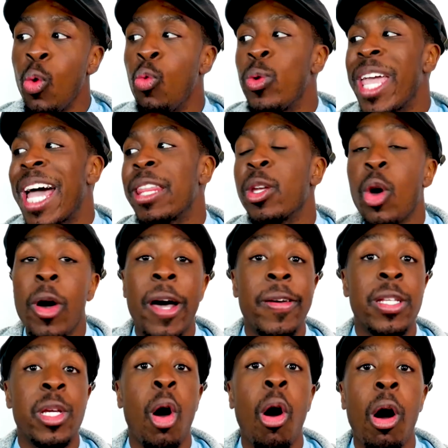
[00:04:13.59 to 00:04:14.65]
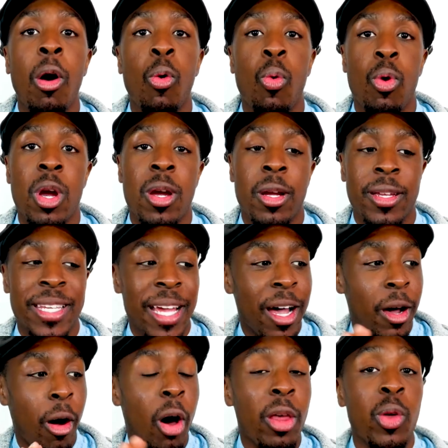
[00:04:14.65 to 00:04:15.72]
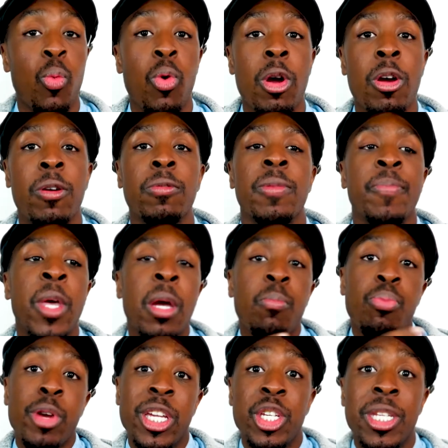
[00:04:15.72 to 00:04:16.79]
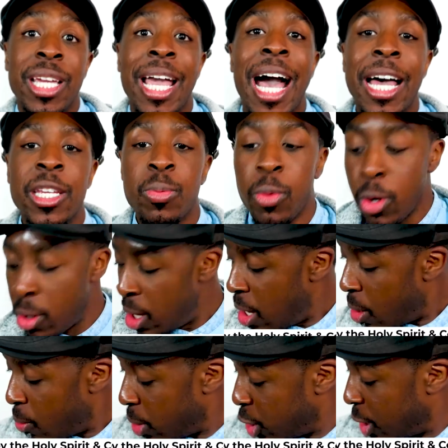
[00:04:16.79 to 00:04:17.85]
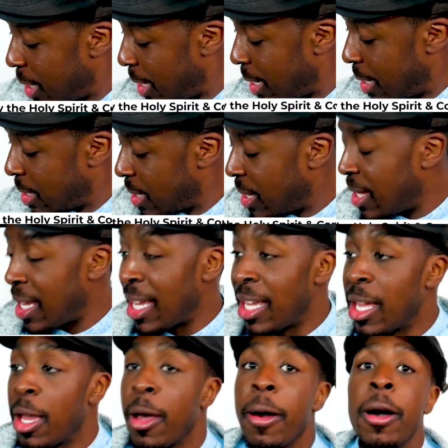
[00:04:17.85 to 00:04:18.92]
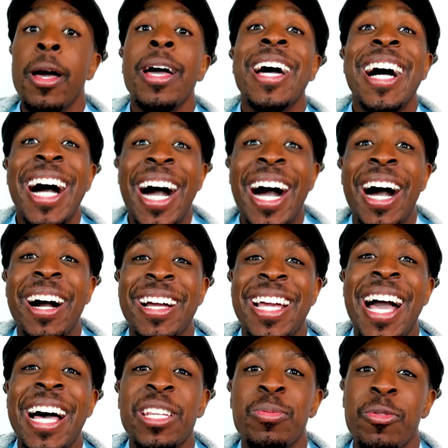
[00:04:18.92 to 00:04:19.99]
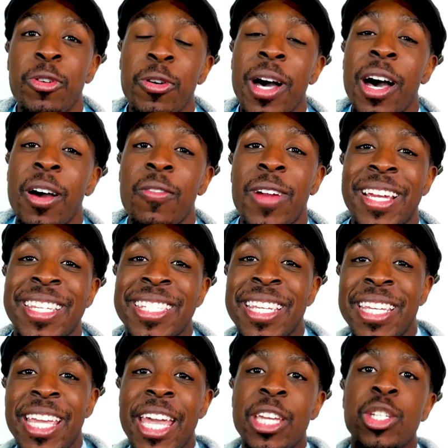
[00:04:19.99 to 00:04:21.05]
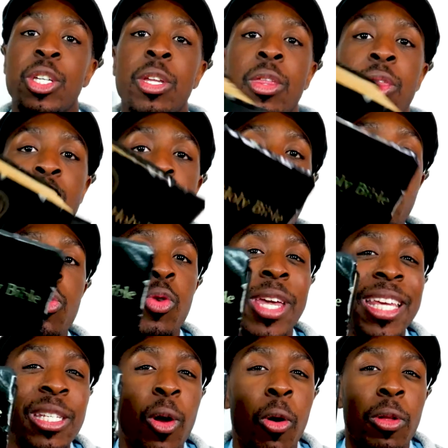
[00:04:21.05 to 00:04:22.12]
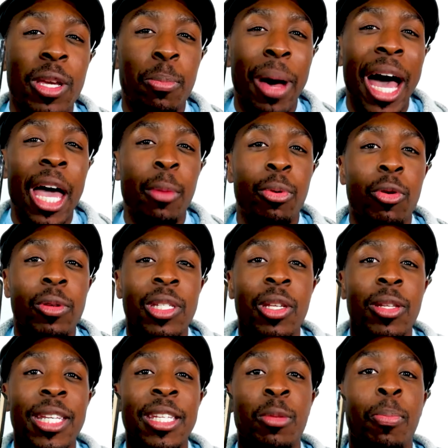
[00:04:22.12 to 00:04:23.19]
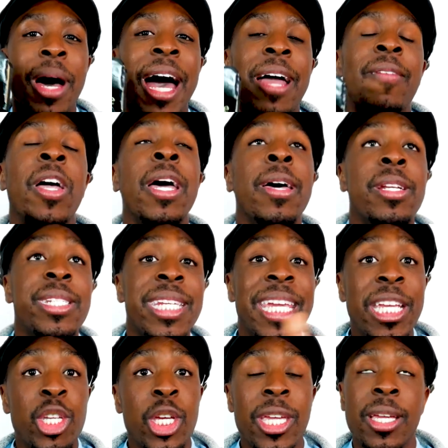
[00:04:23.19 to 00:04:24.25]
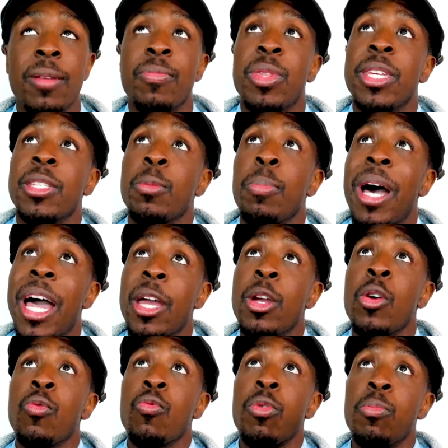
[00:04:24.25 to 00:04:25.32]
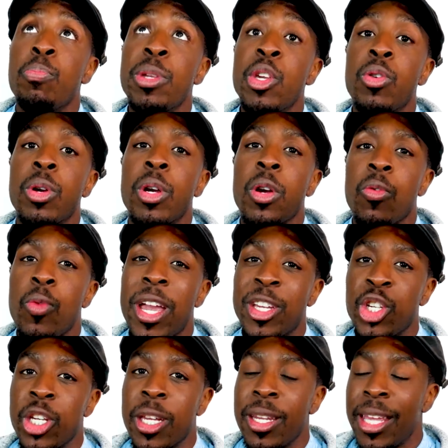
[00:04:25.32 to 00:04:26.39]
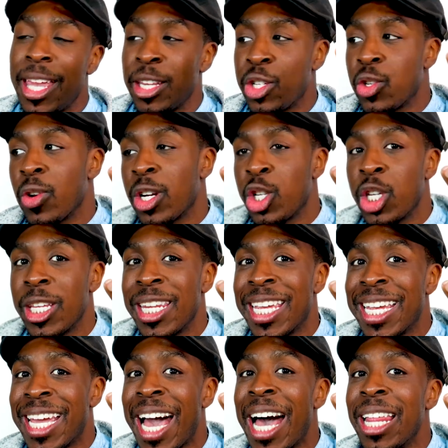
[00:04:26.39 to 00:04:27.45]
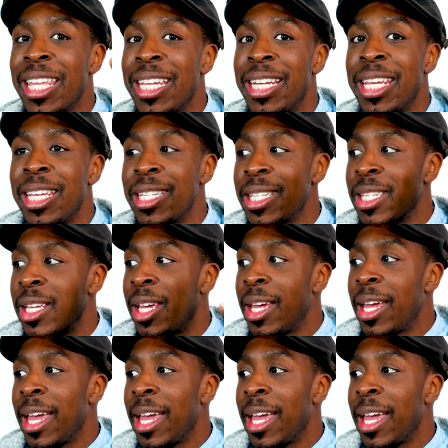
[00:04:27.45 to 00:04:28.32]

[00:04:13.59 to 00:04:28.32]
we have to go out into all works, uh, all the world, preaching the gospel, which is the uh, gospel of reconciliation through his Holy Bible. So this is by teaching, this is by rebuke, correction, instruction, and godliness,